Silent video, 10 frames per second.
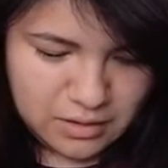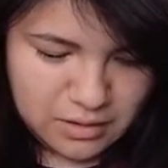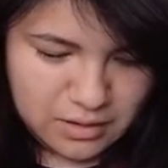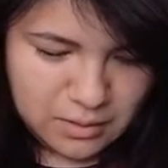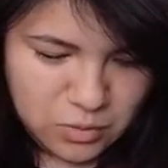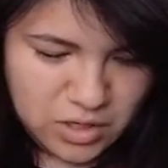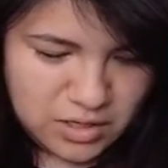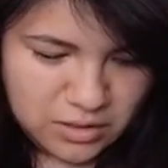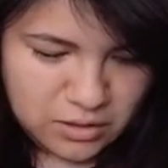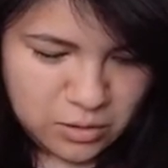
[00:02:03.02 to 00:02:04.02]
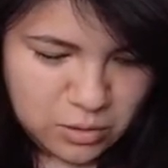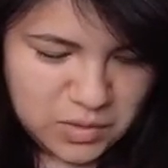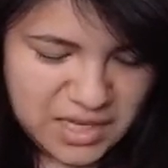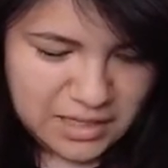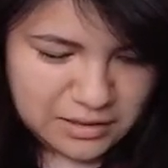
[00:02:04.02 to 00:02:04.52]
I'm trying to do
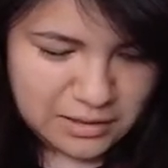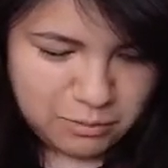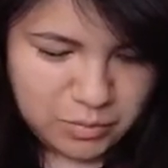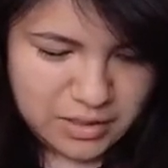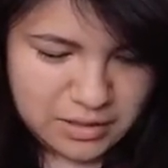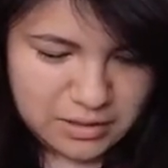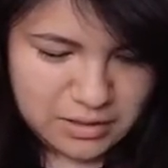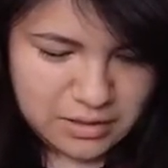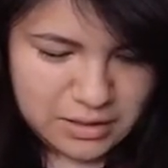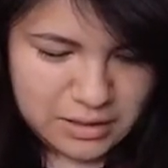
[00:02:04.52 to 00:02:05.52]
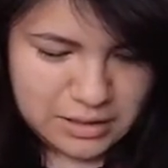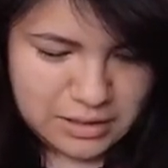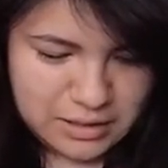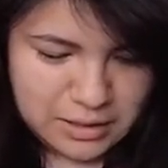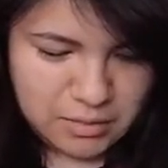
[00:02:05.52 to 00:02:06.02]
next, but it doesn't
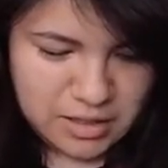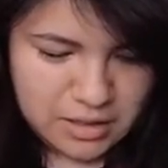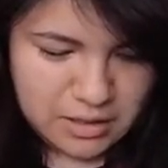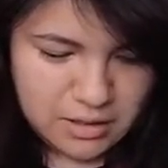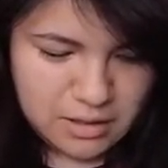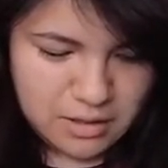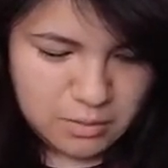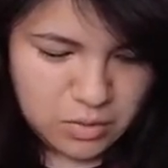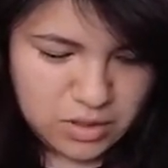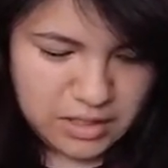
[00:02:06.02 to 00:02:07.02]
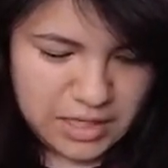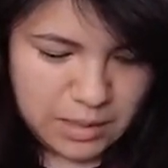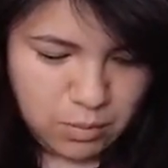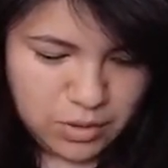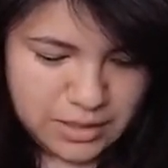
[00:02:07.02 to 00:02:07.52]
let me put the
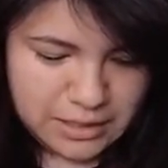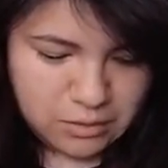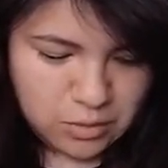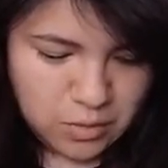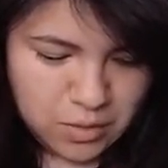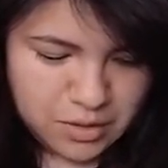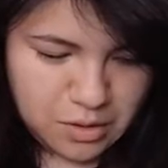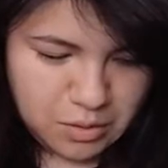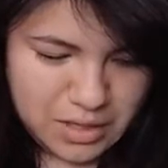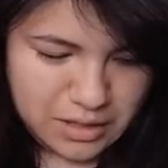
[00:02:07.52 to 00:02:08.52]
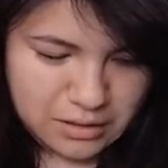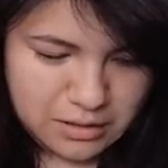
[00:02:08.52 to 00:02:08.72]
keyboard down or go next.